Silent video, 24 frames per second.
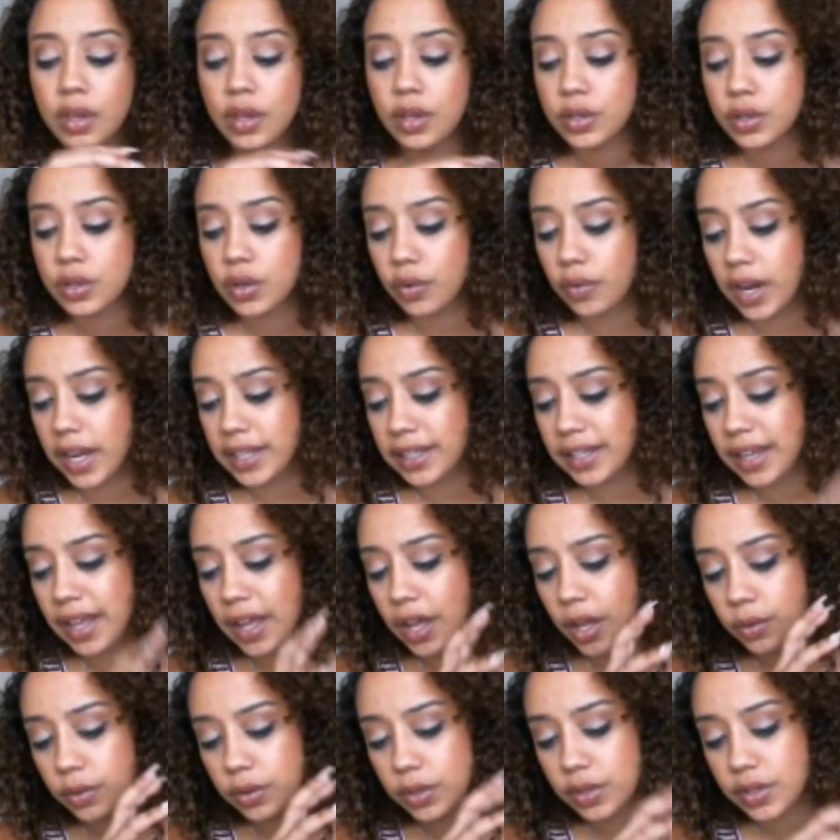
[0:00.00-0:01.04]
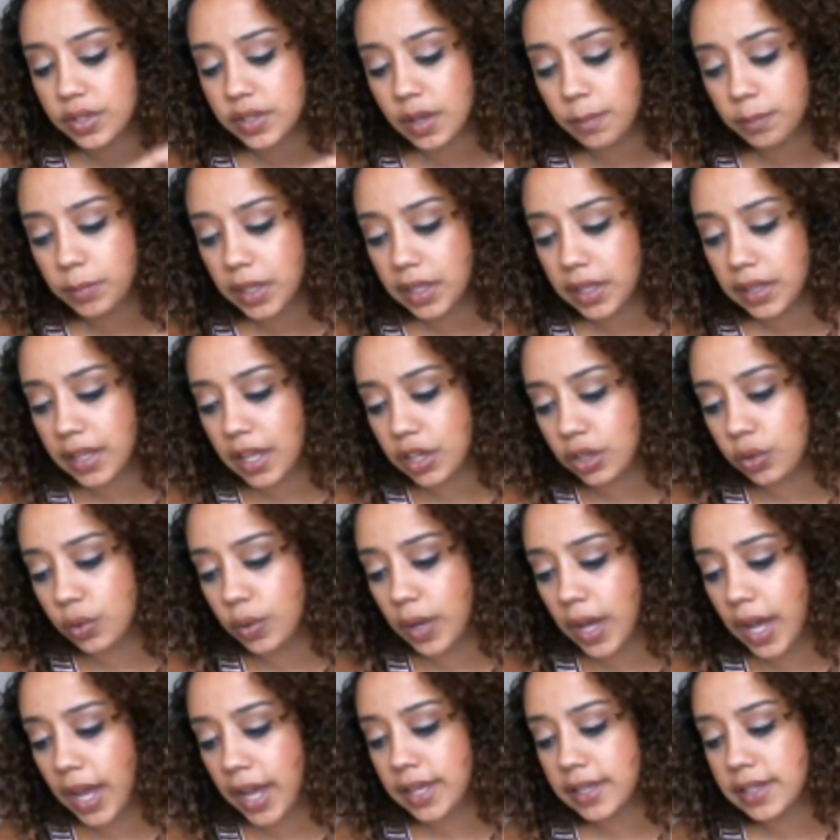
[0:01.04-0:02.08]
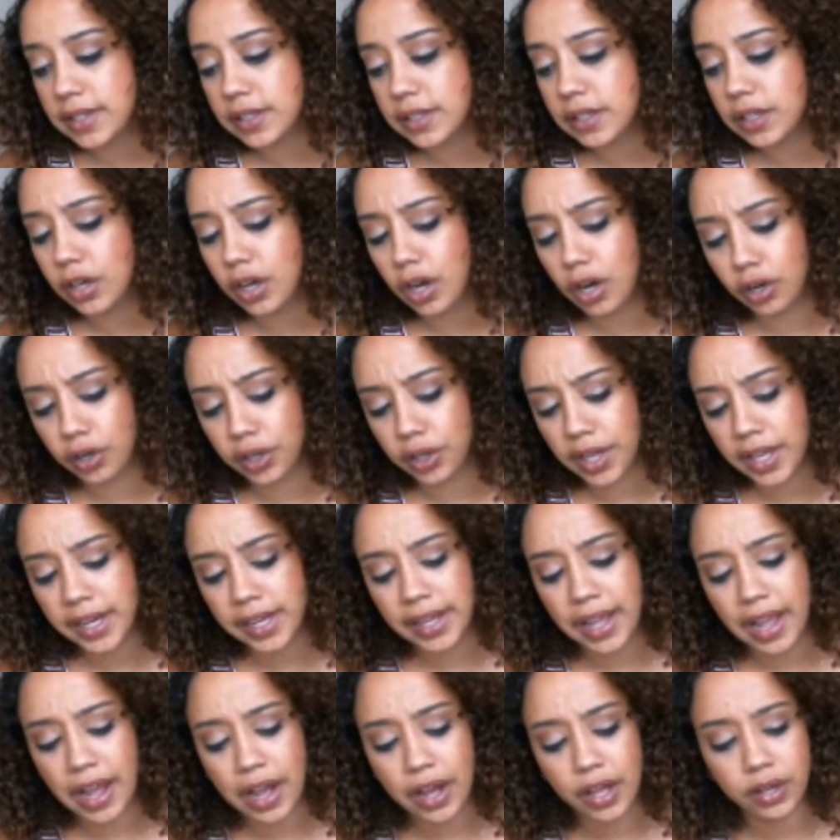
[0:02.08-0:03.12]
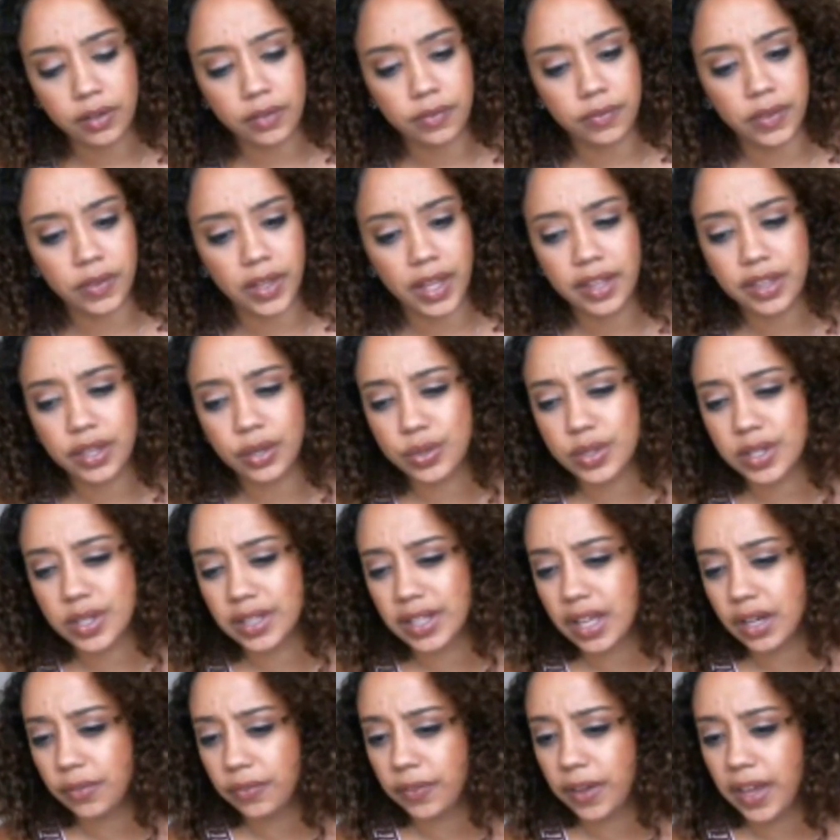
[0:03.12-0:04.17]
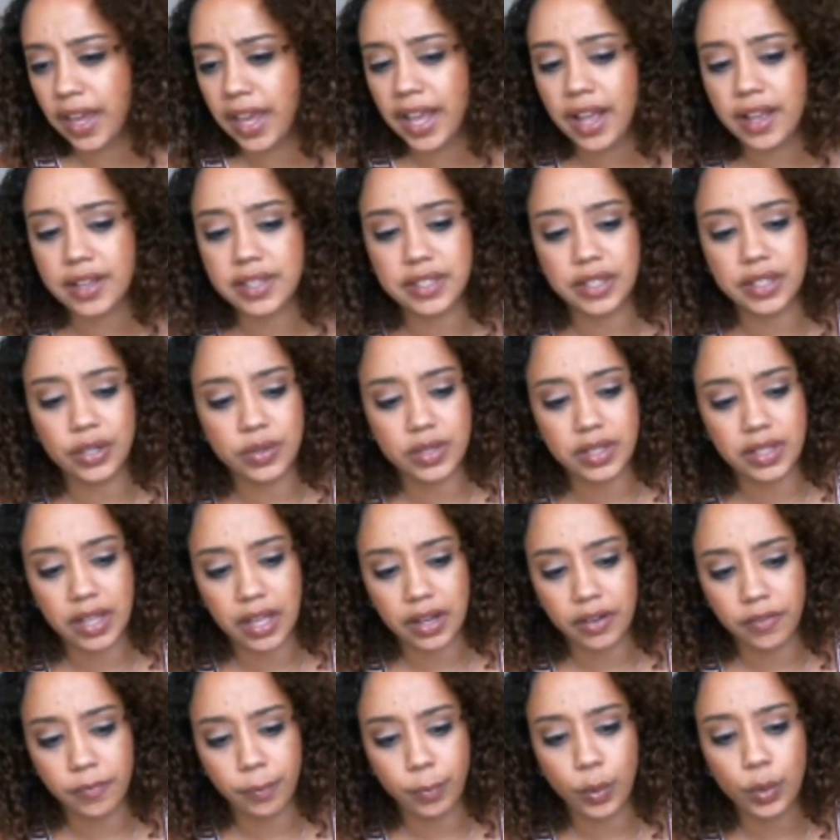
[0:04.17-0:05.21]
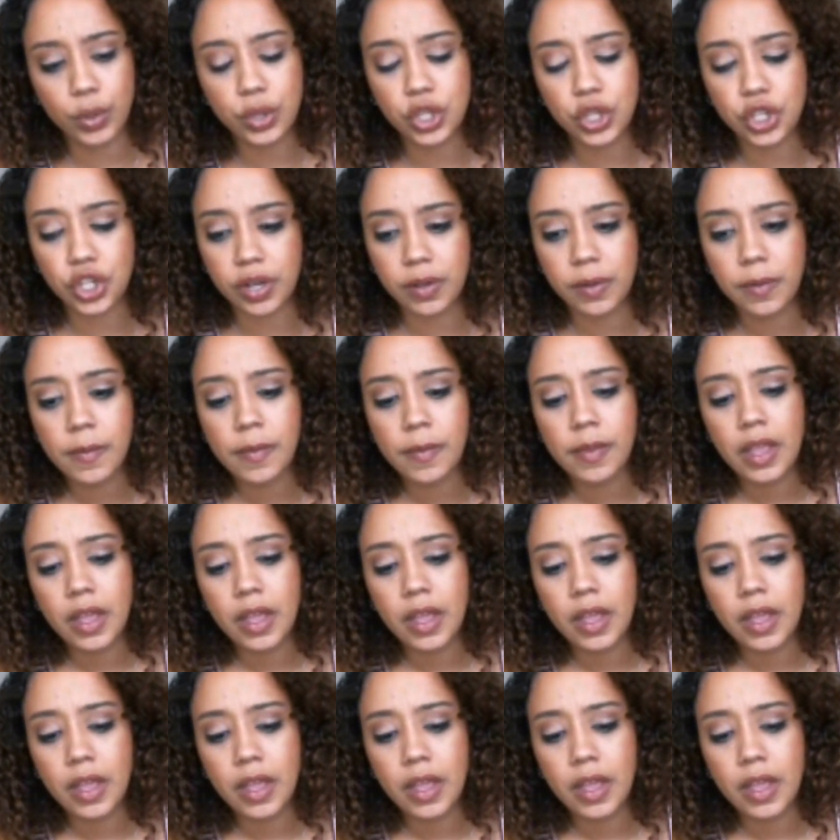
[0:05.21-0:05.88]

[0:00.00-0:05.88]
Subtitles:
So right now, there's something that you guys are getting out of. Yeah, there's a lot of chaos. There's a lot of bullshit.